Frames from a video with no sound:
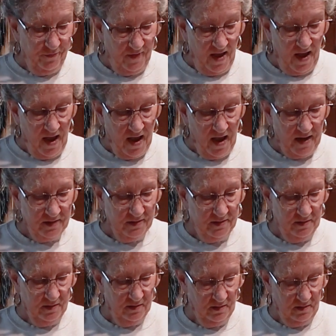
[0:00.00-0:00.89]
of fact,
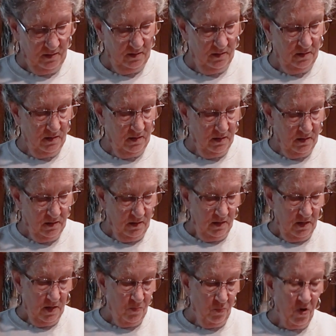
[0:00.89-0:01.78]

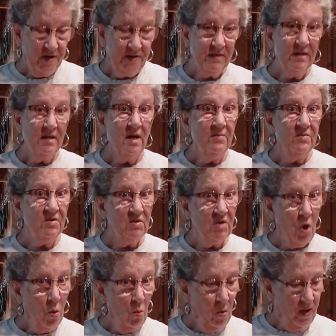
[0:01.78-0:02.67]
it breaks it up
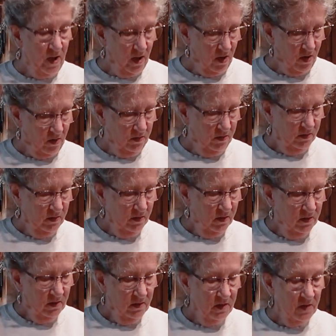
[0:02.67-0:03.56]
so well
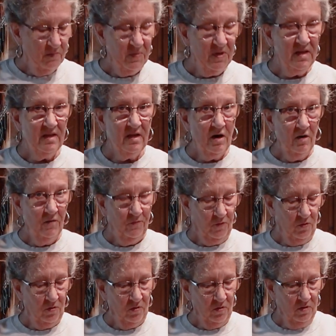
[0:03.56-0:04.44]
that be
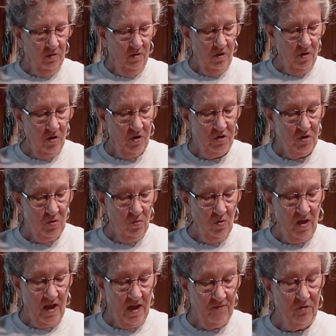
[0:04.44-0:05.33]
careful or you
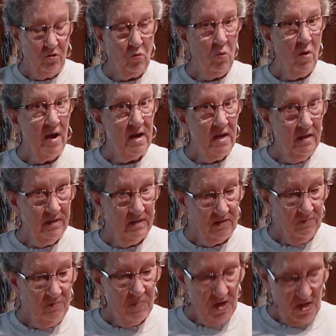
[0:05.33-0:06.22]
will have
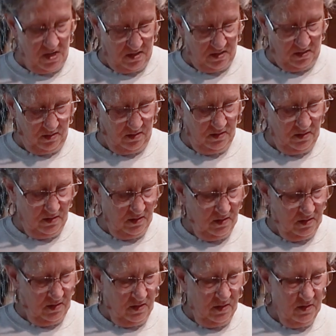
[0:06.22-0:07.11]
grains of meat.
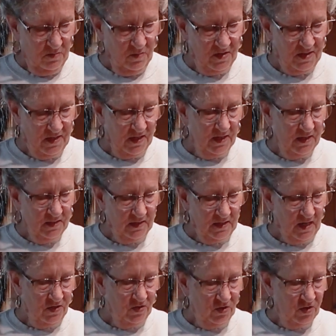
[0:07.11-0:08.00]
But
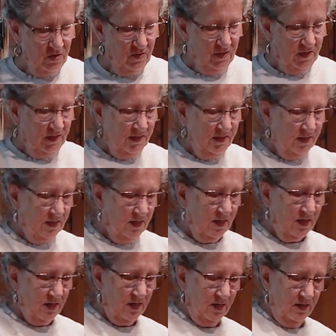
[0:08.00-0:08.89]
this, as you can
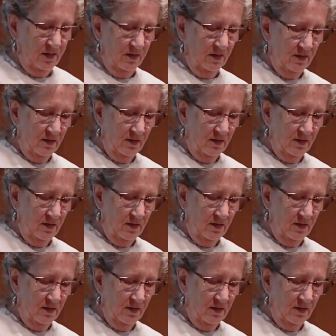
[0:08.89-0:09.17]
see,